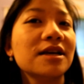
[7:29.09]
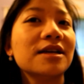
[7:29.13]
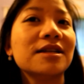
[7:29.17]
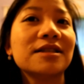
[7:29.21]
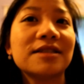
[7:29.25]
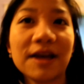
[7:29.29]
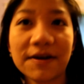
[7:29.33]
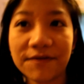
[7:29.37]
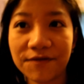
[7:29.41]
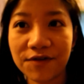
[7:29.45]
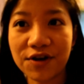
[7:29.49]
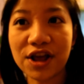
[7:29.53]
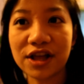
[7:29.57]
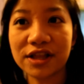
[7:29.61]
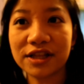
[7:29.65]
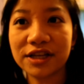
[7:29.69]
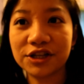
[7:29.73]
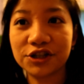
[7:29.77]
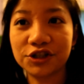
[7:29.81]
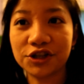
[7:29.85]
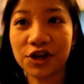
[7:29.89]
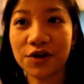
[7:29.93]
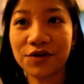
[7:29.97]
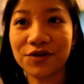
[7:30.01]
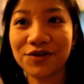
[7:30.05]
definitely
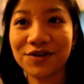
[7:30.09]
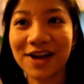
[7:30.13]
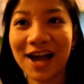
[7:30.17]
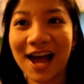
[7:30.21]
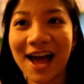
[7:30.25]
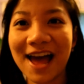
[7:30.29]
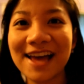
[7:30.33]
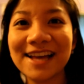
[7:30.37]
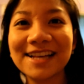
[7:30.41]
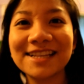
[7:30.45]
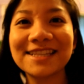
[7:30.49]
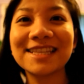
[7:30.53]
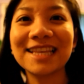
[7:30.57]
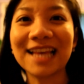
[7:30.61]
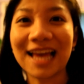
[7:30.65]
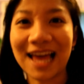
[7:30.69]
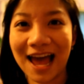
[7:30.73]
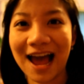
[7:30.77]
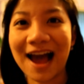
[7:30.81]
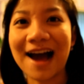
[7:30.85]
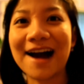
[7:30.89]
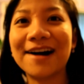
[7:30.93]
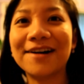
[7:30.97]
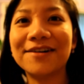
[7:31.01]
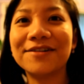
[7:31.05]
show you guys
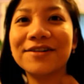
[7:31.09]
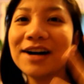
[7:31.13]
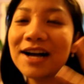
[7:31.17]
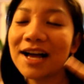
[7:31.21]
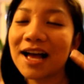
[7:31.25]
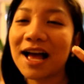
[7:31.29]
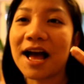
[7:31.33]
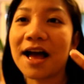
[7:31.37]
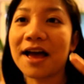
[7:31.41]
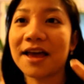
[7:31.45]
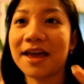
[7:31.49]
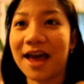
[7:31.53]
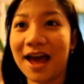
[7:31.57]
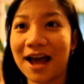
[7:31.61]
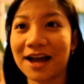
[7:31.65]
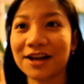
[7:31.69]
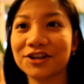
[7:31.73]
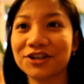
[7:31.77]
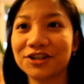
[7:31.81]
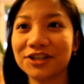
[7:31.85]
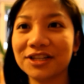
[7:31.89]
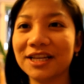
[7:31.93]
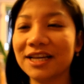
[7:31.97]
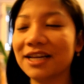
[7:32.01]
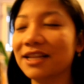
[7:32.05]
how I
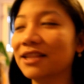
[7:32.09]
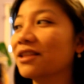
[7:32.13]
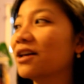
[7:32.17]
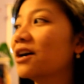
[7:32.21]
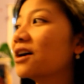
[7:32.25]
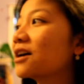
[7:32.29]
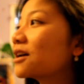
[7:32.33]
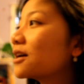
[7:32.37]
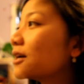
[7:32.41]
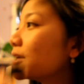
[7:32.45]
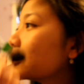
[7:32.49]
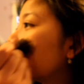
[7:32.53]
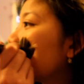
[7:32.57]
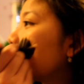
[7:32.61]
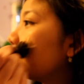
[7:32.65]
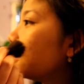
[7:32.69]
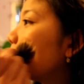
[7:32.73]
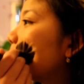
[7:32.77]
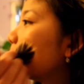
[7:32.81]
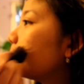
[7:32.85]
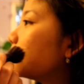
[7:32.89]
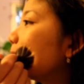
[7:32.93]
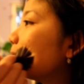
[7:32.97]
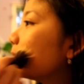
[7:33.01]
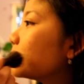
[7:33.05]
actually look.
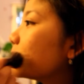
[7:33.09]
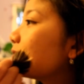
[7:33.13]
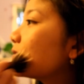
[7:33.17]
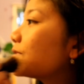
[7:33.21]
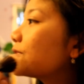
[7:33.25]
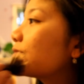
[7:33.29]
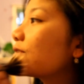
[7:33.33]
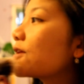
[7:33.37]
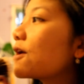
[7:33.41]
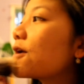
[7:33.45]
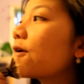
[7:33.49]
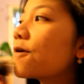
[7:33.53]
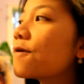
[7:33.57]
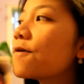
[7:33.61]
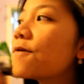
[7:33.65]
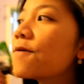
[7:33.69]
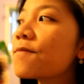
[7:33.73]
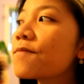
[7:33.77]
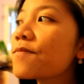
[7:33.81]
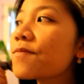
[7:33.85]
So